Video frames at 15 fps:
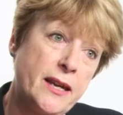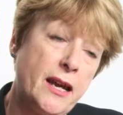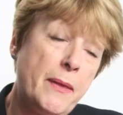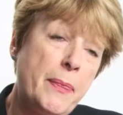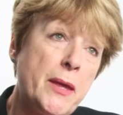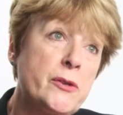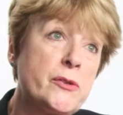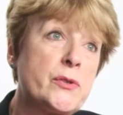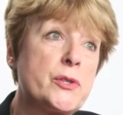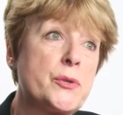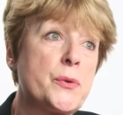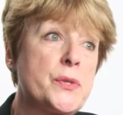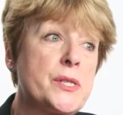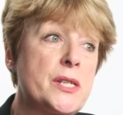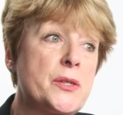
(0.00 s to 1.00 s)
And those
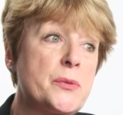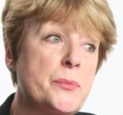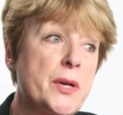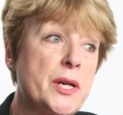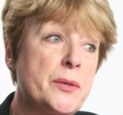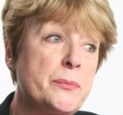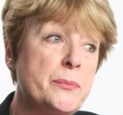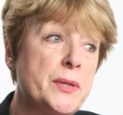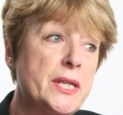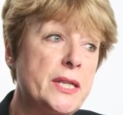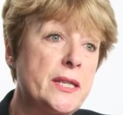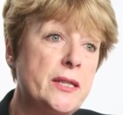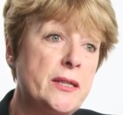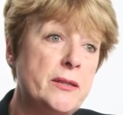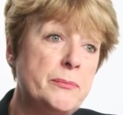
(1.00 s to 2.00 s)
resources might
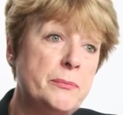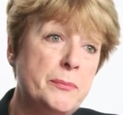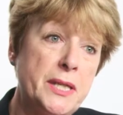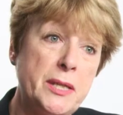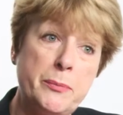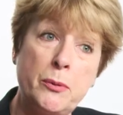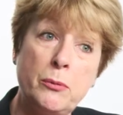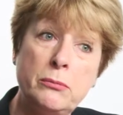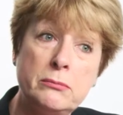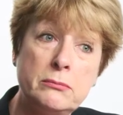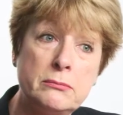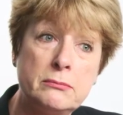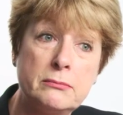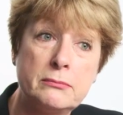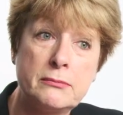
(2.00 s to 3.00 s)
be people,
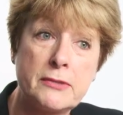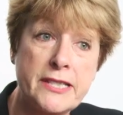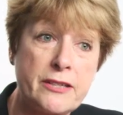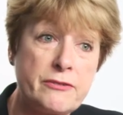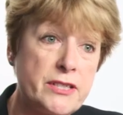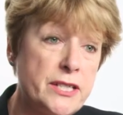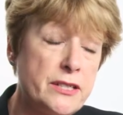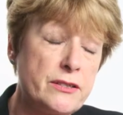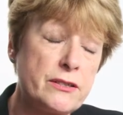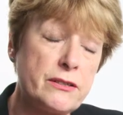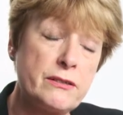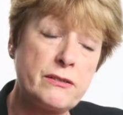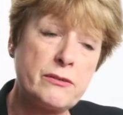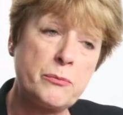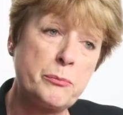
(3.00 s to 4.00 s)
so
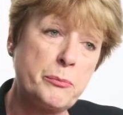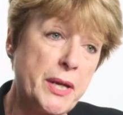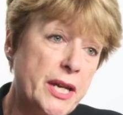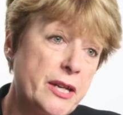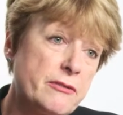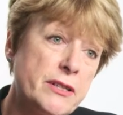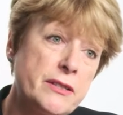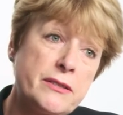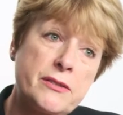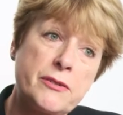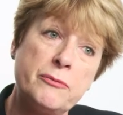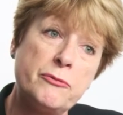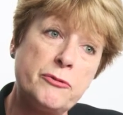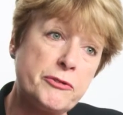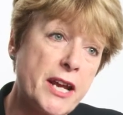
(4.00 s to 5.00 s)
teachers and parents
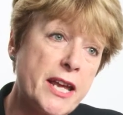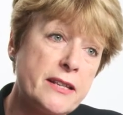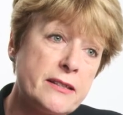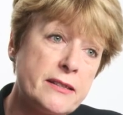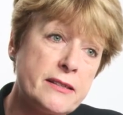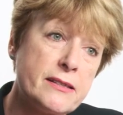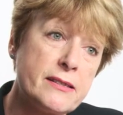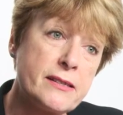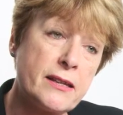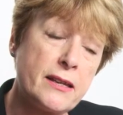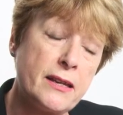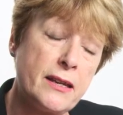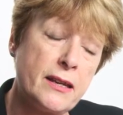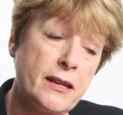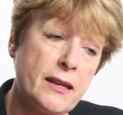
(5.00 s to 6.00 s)
and friends,
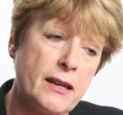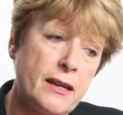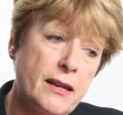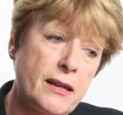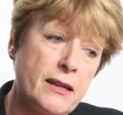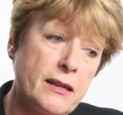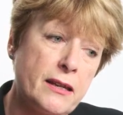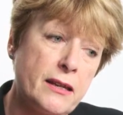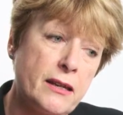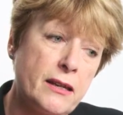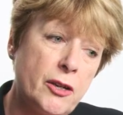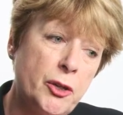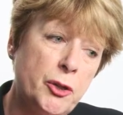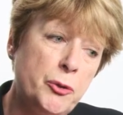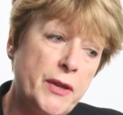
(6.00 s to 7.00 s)

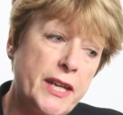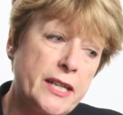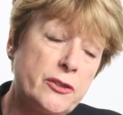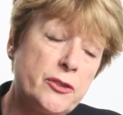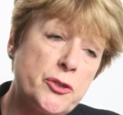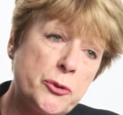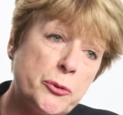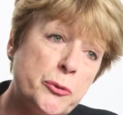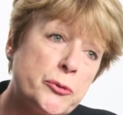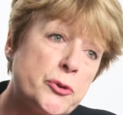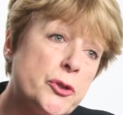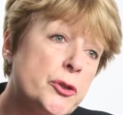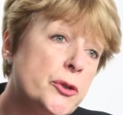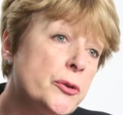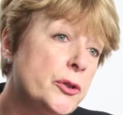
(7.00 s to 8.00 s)
who they can talk
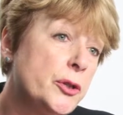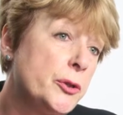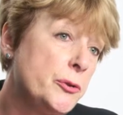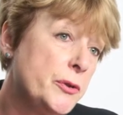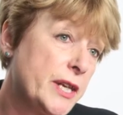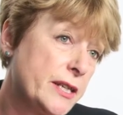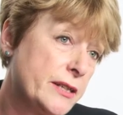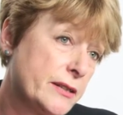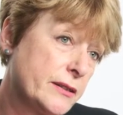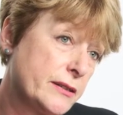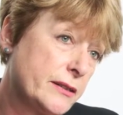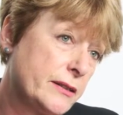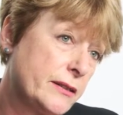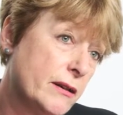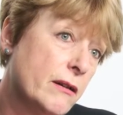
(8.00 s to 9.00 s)
to and who they
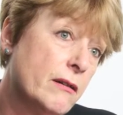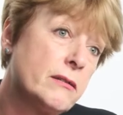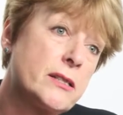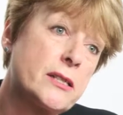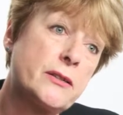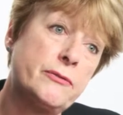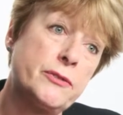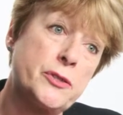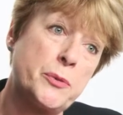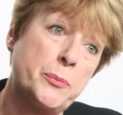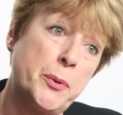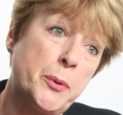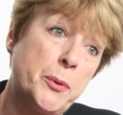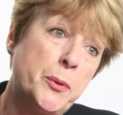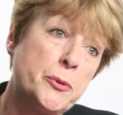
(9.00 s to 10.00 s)
can ask for
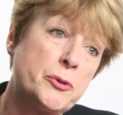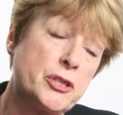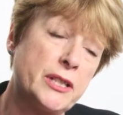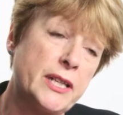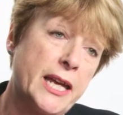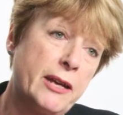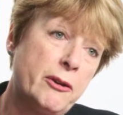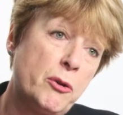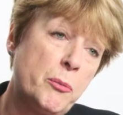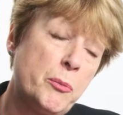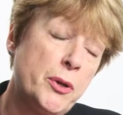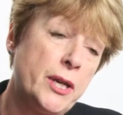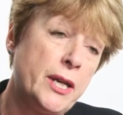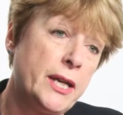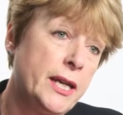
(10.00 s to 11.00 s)
support and help.
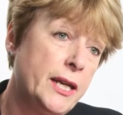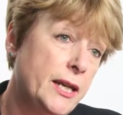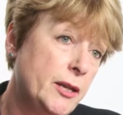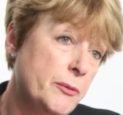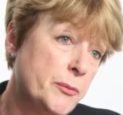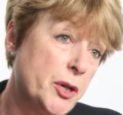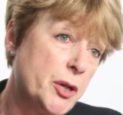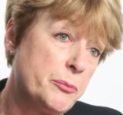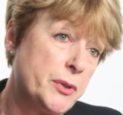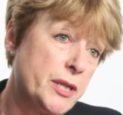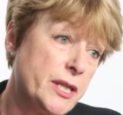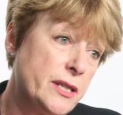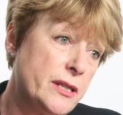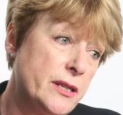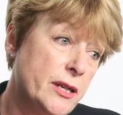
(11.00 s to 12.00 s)
It might
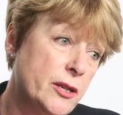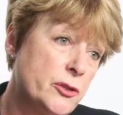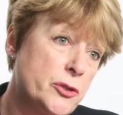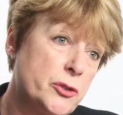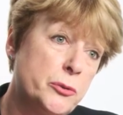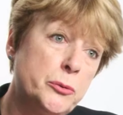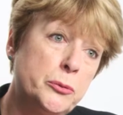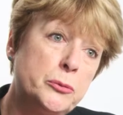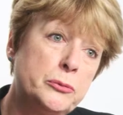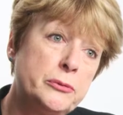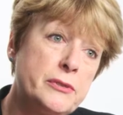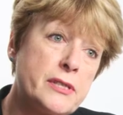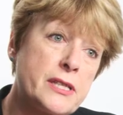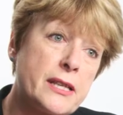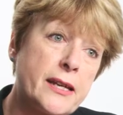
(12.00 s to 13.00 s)
be
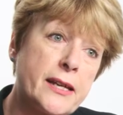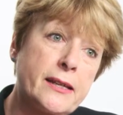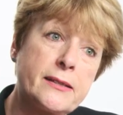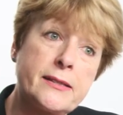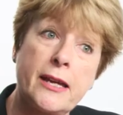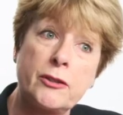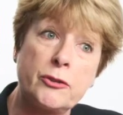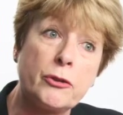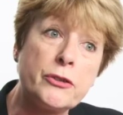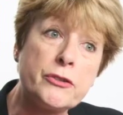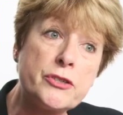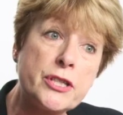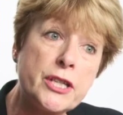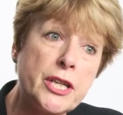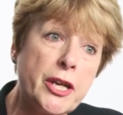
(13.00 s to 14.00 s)
tools like
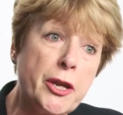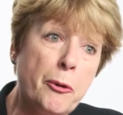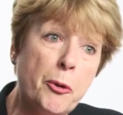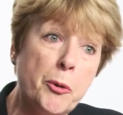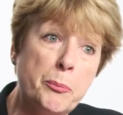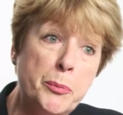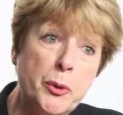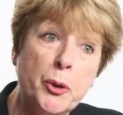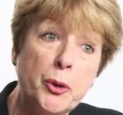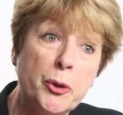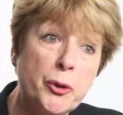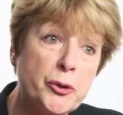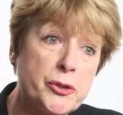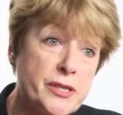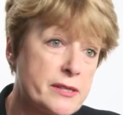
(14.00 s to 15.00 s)
technology or
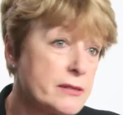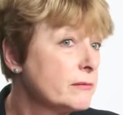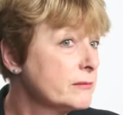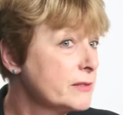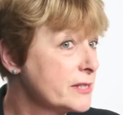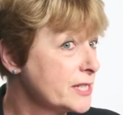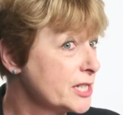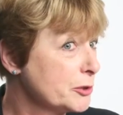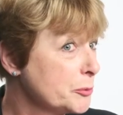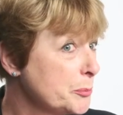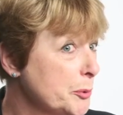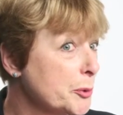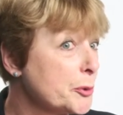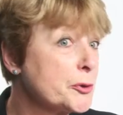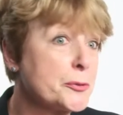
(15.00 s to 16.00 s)
books, still
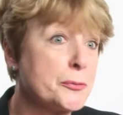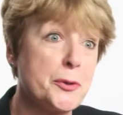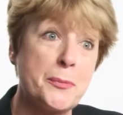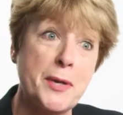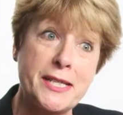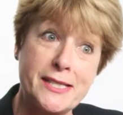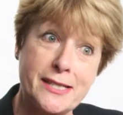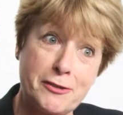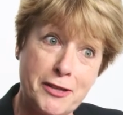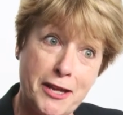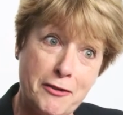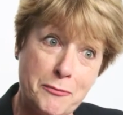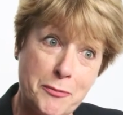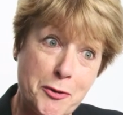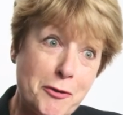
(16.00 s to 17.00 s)
books, we may still
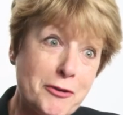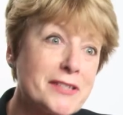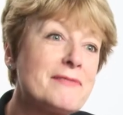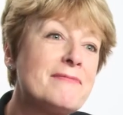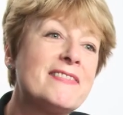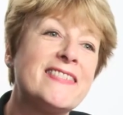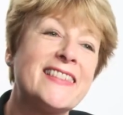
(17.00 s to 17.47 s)
have books,